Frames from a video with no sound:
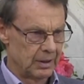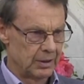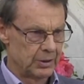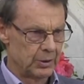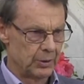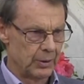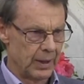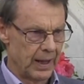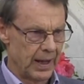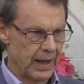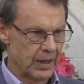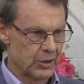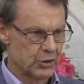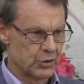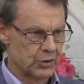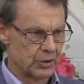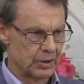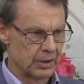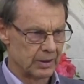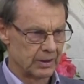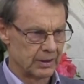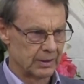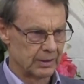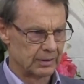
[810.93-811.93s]
to
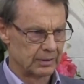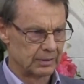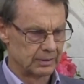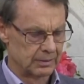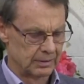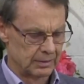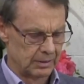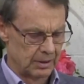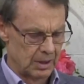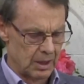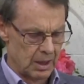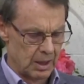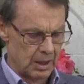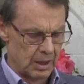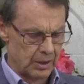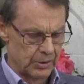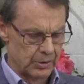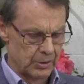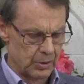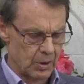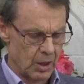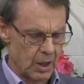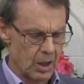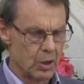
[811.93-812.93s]
action,
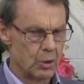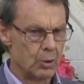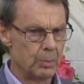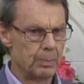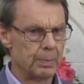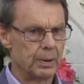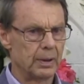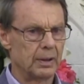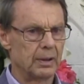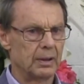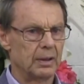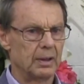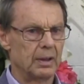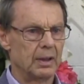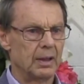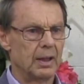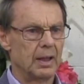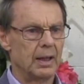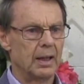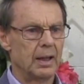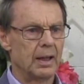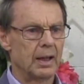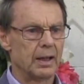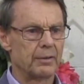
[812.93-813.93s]
to hope,
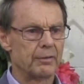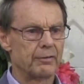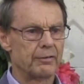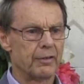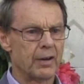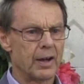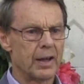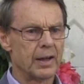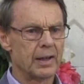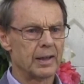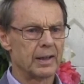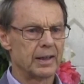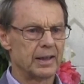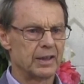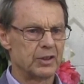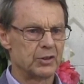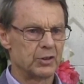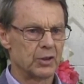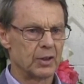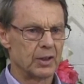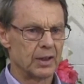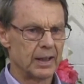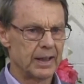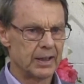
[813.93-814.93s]
and finally
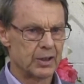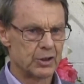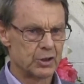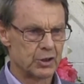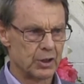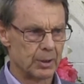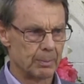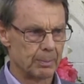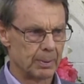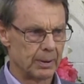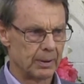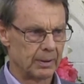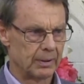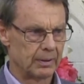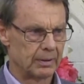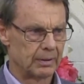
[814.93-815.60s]
to leadership.